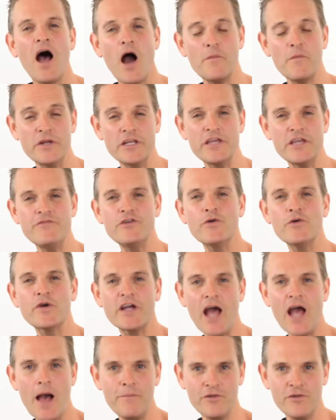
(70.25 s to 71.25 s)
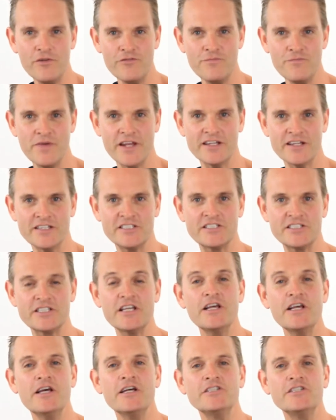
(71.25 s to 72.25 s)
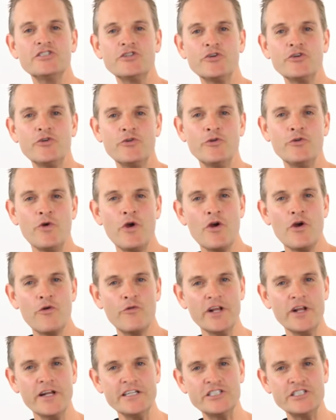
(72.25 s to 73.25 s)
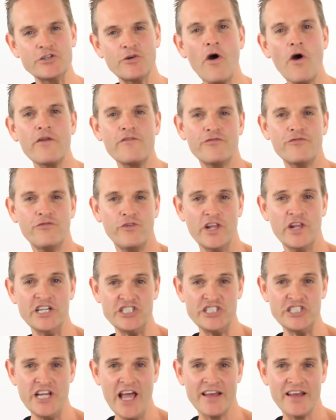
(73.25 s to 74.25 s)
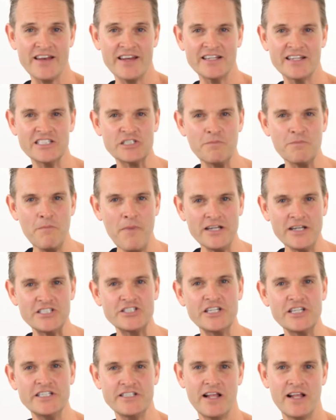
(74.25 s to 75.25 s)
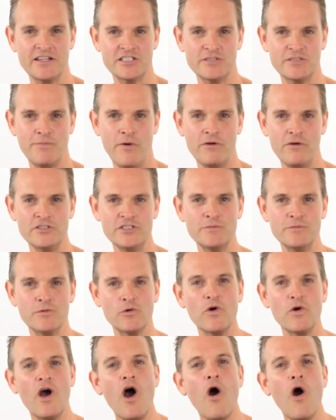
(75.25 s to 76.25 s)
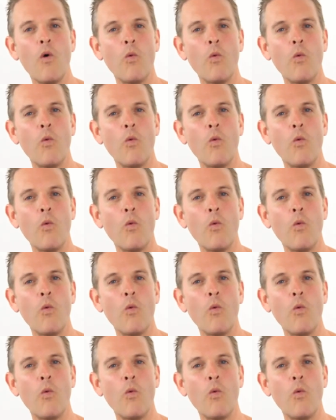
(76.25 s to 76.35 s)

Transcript: I'm going to give you a couple of minutes to really try and flesh out in as much detail as possible,